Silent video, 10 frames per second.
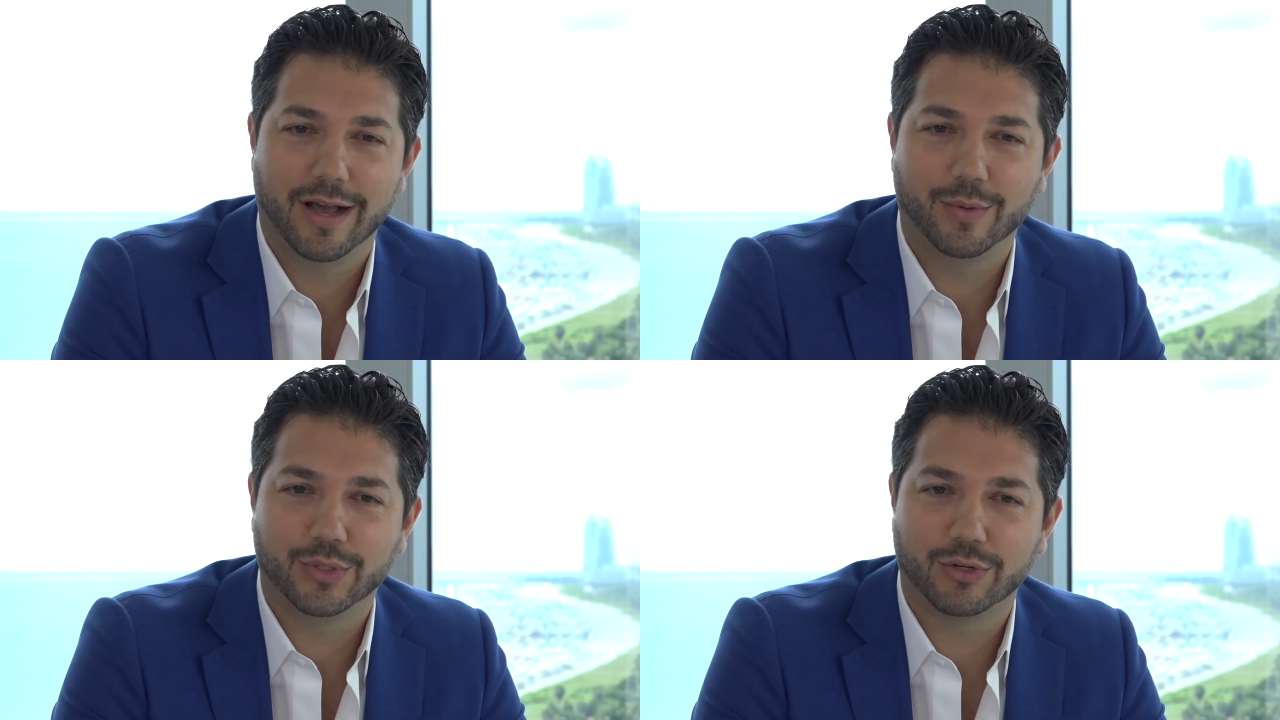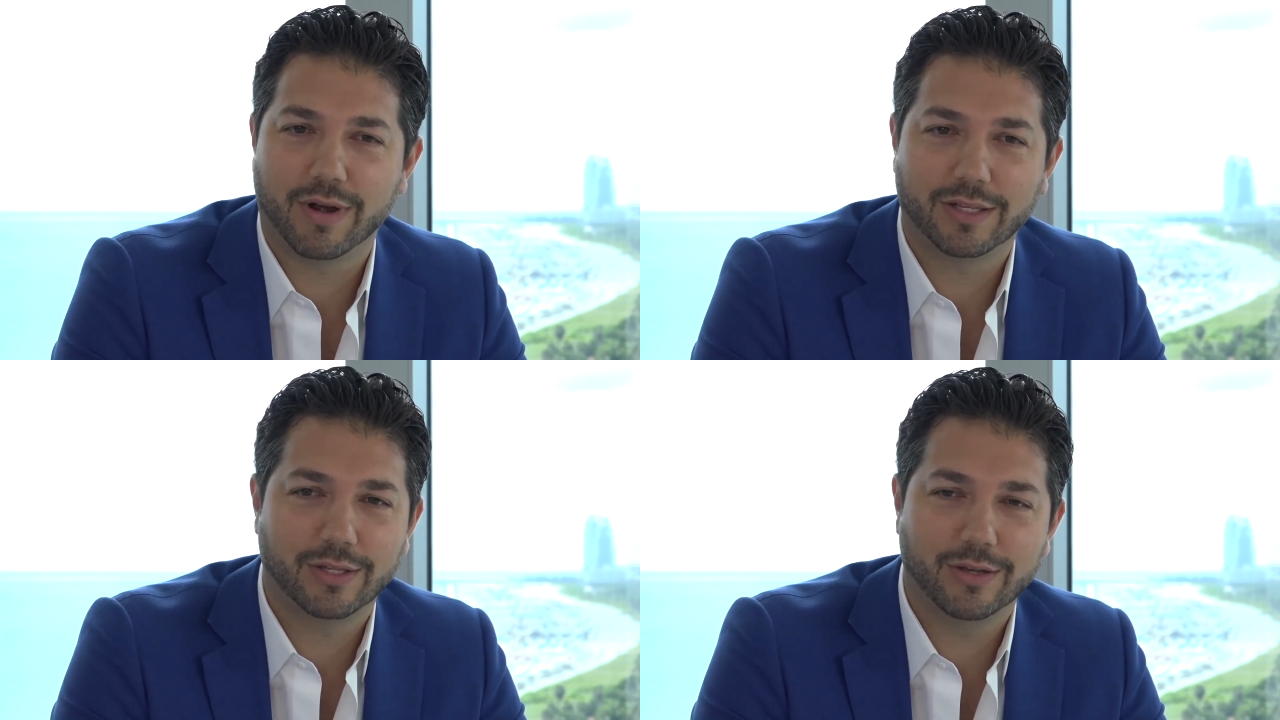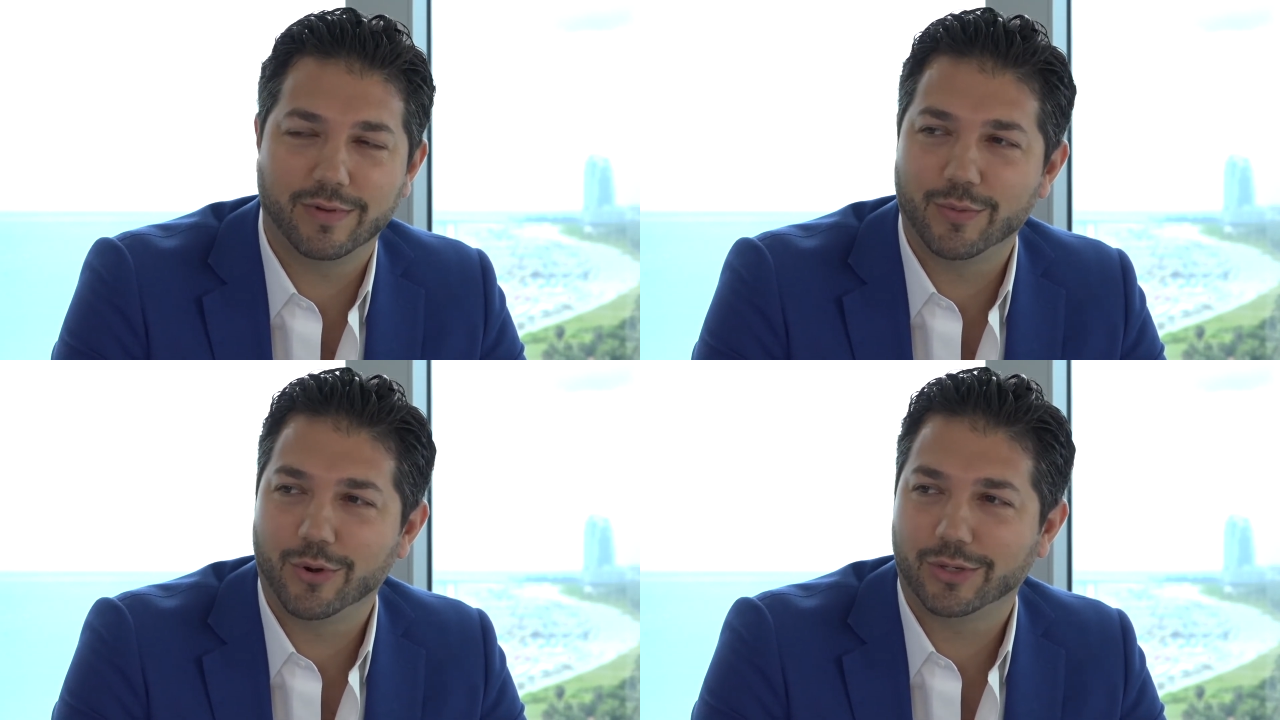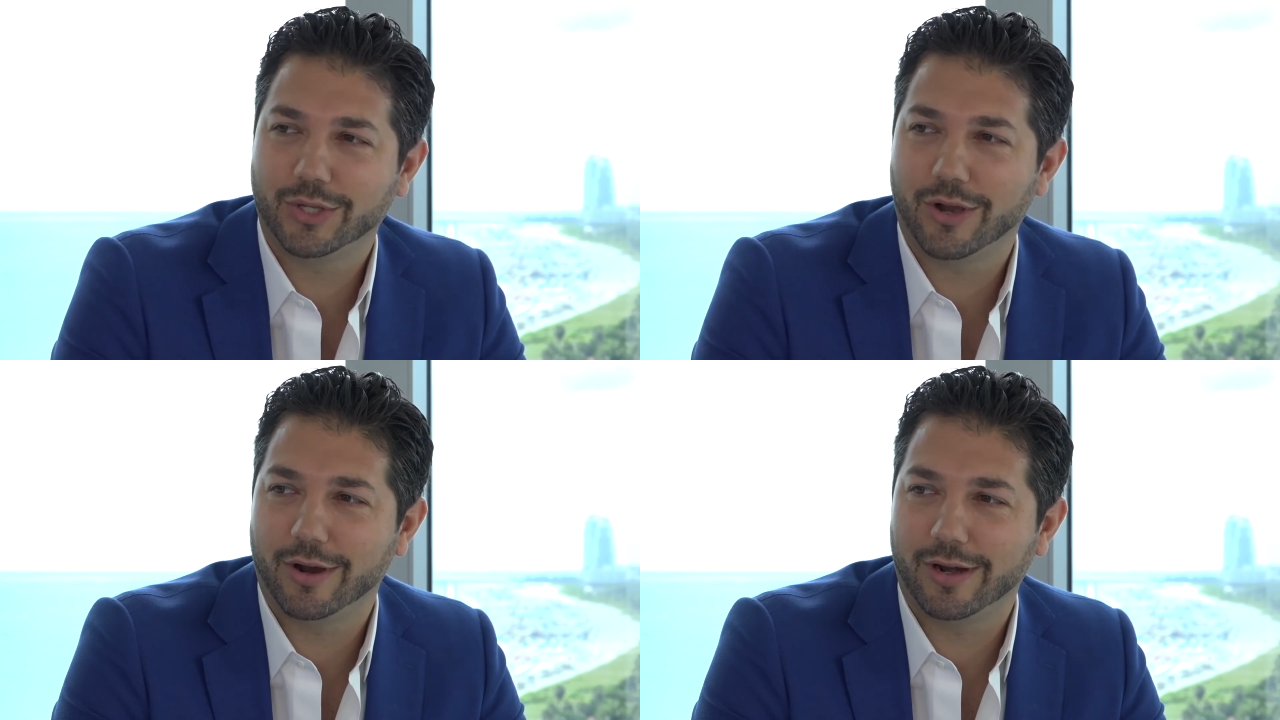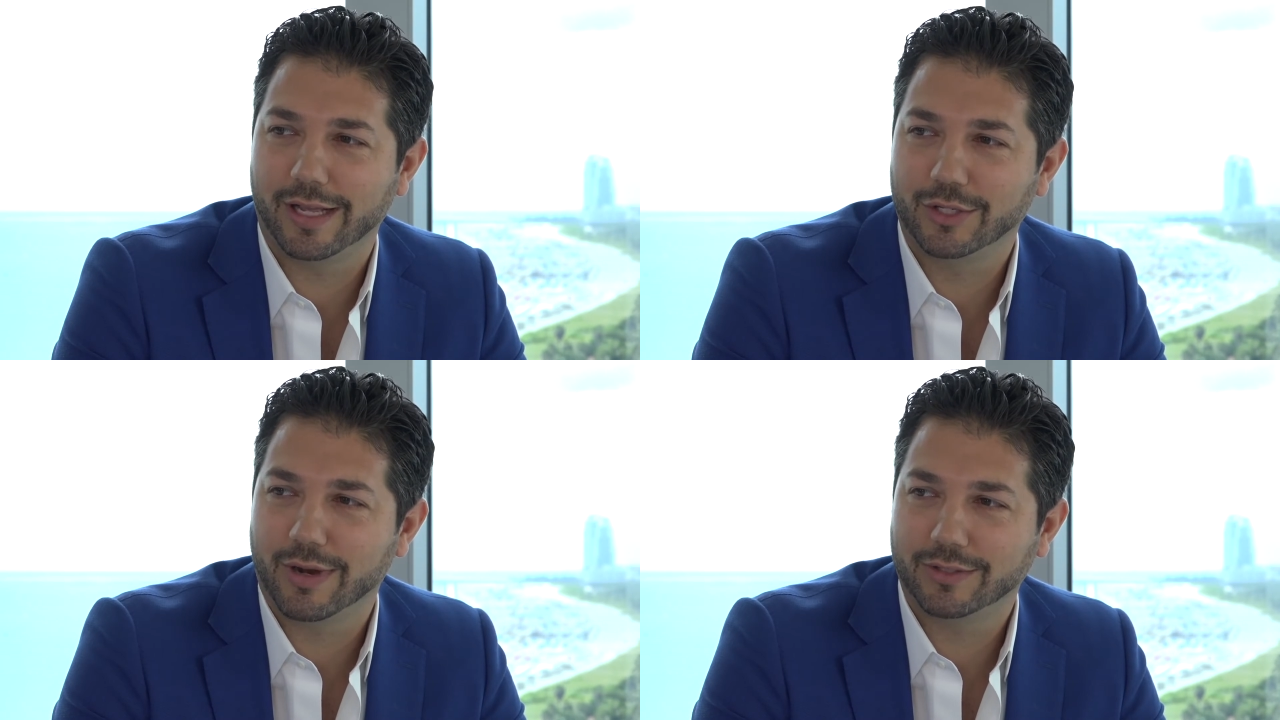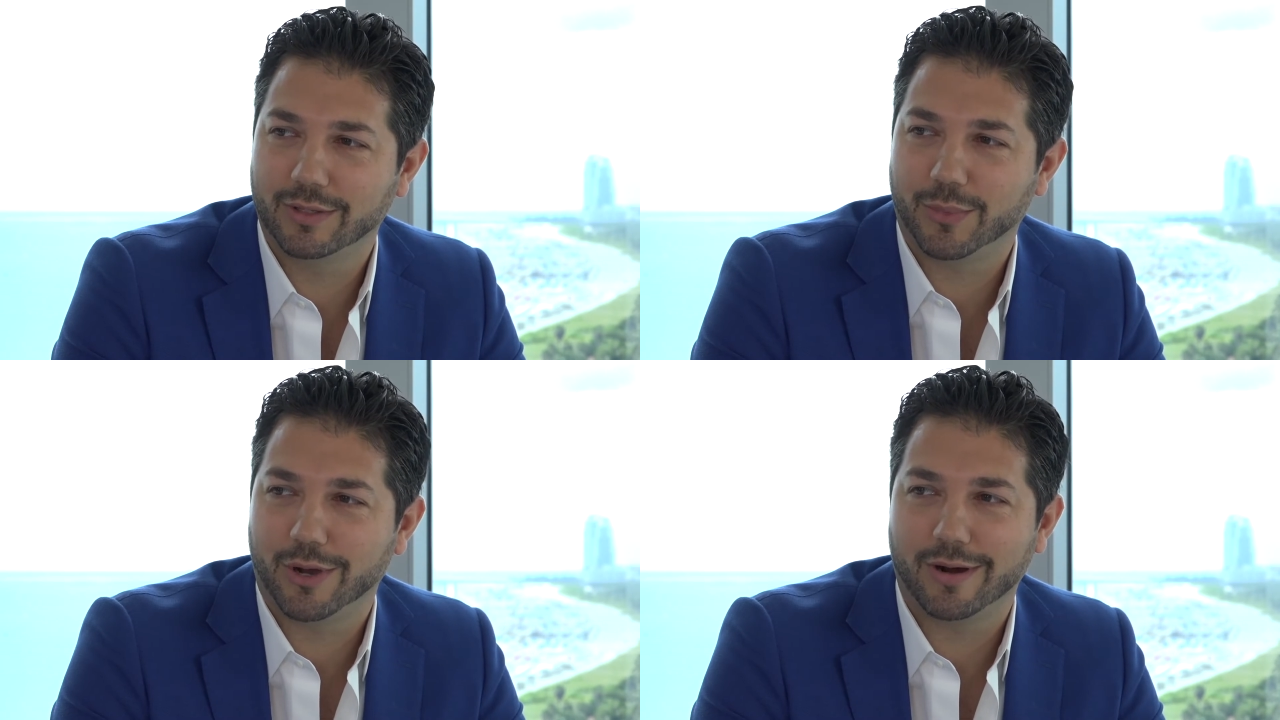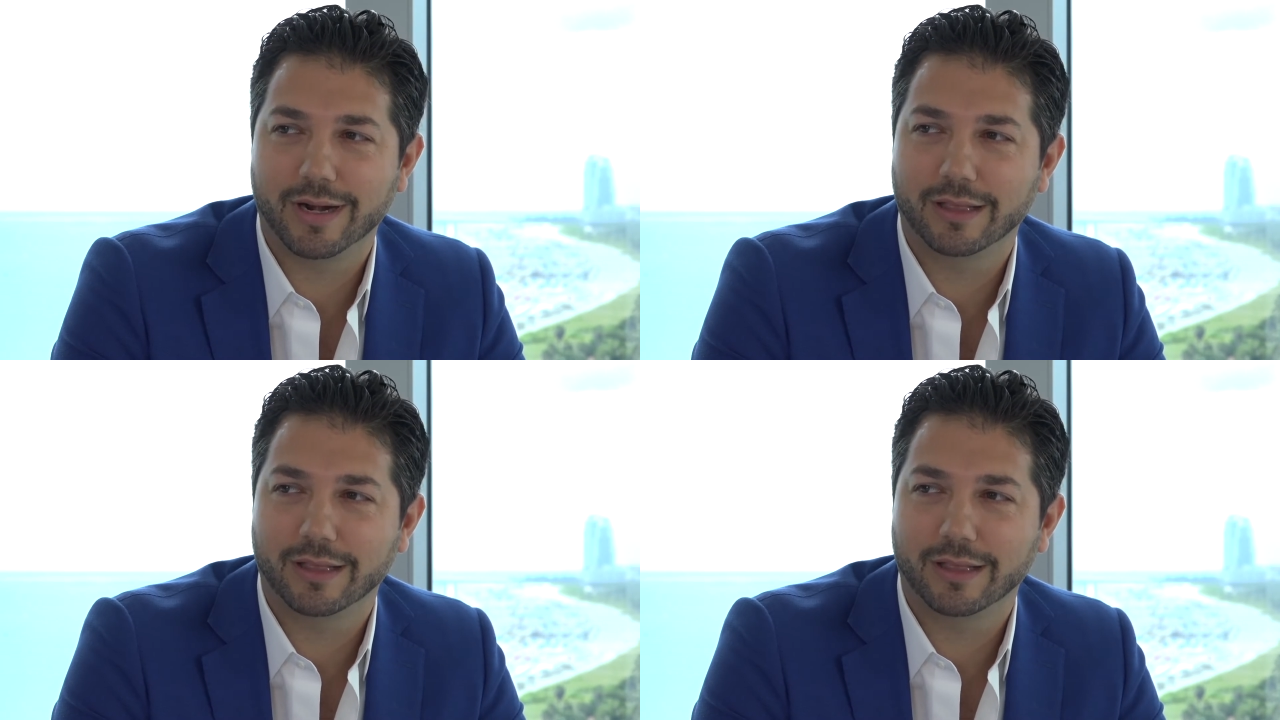I was aggressive, I worked hard, I dressed the part,